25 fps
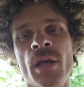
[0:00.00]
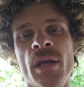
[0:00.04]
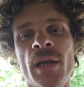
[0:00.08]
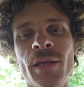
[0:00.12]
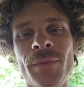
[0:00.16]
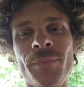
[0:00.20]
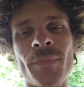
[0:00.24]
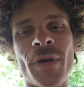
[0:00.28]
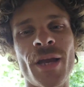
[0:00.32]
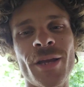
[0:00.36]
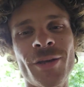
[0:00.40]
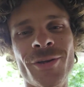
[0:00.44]

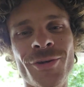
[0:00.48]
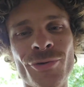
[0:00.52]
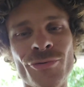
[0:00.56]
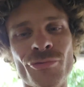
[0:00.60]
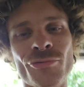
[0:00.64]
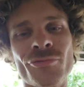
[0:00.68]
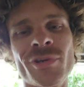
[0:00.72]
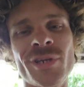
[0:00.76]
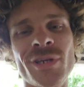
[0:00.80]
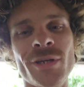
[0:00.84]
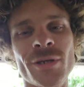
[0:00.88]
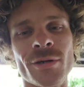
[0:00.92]
In my
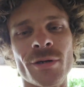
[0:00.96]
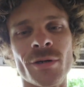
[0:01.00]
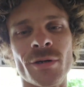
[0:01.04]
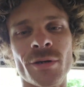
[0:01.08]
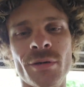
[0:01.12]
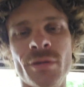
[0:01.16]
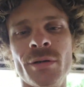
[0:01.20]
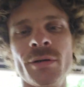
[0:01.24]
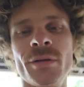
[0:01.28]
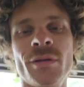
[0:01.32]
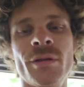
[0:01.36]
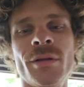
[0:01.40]
career
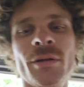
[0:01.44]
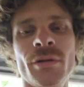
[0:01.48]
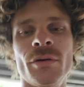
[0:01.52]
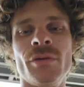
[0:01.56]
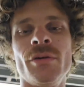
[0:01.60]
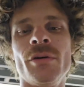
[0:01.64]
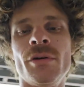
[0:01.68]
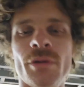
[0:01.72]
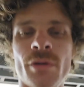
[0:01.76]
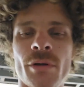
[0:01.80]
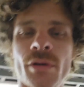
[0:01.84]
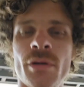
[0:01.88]

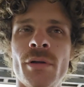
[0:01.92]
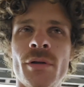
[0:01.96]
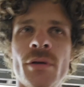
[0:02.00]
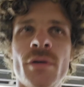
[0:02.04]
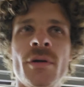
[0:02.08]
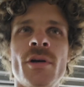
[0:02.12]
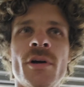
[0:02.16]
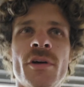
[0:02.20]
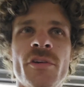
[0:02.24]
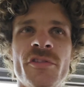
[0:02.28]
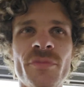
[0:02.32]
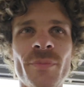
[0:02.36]

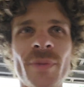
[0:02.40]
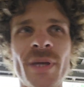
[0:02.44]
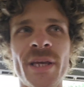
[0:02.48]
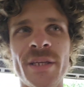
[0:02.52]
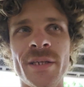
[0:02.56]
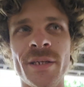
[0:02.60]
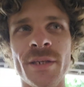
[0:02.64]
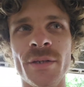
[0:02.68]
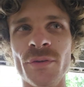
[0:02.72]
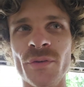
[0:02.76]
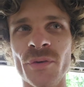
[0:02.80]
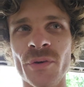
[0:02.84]
of
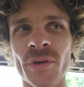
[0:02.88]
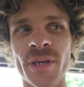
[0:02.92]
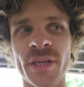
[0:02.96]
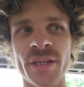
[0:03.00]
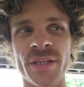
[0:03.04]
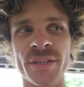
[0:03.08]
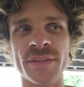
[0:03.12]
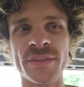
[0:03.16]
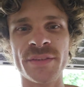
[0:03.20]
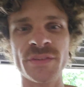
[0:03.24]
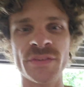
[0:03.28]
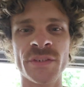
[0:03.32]
making
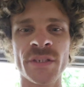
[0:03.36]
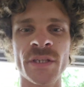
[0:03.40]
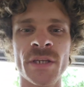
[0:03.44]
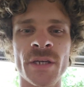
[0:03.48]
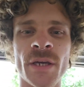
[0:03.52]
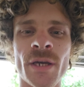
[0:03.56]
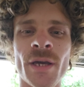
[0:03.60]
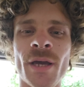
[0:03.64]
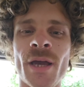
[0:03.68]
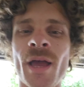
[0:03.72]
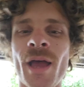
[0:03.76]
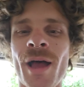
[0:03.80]
grains,
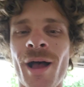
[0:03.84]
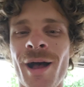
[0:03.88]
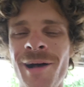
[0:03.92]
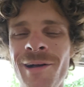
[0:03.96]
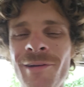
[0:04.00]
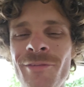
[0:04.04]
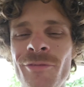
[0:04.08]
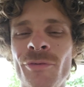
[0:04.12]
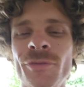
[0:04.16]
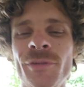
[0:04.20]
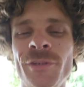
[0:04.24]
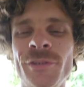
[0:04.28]

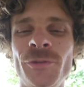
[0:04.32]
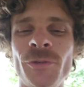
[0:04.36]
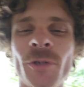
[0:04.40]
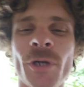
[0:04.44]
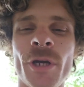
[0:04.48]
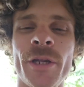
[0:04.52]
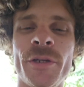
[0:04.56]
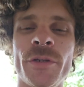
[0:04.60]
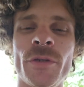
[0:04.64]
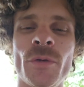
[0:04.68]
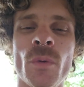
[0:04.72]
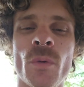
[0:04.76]
I've only
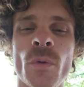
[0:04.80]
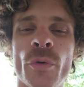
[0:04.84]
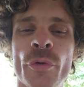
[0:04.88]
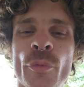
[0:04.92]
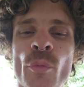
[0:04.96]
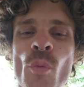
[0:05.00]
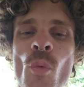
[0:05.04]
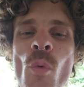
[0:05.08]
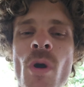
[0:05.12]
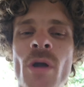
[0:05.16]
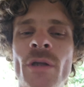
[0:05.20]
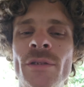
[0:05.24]
tried
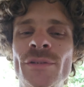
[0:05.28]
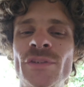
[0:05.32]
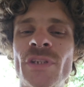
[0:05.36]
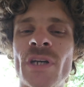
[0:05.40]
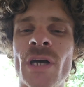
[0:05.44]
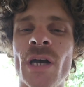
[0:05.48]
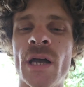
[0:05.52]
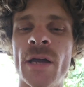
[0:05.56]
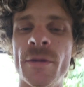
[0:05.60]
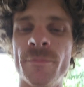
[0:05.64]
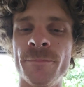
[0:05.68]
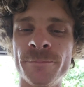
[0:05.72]
corn one
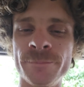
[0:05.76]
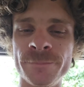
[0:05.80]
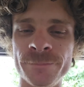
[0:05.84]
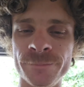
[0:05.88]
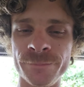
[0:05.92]
time.